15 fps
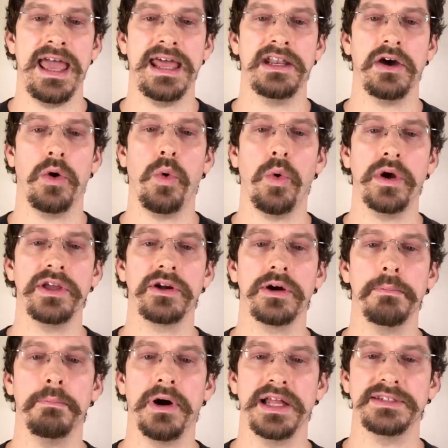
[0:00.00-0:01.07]
And a
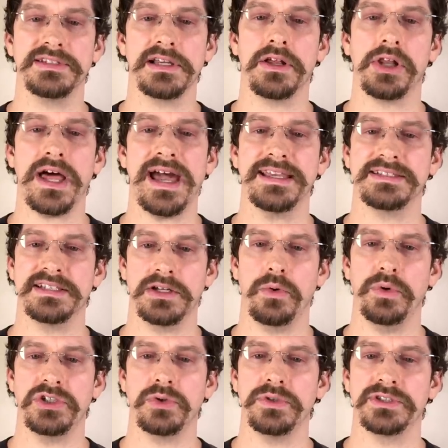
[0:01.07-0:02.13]
Heuer Monza
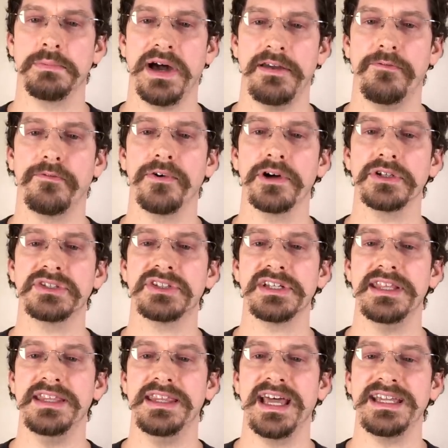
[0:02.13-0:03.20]
Classic, which was my
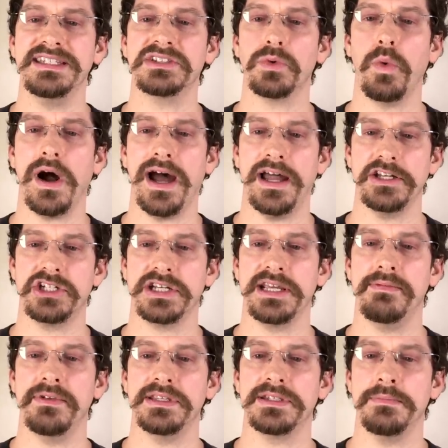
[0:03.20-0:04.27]
first nice watch
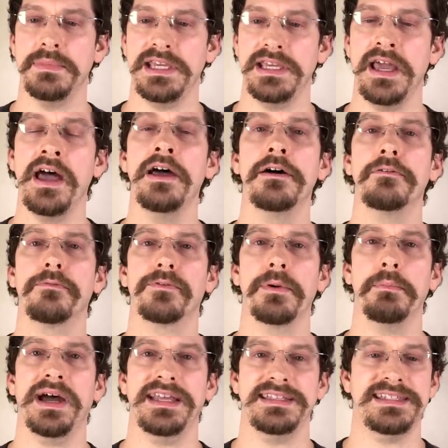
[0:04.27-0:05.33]
given to me
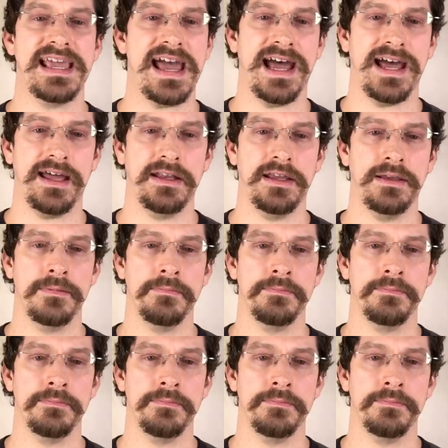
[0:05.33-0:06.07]
from my dad.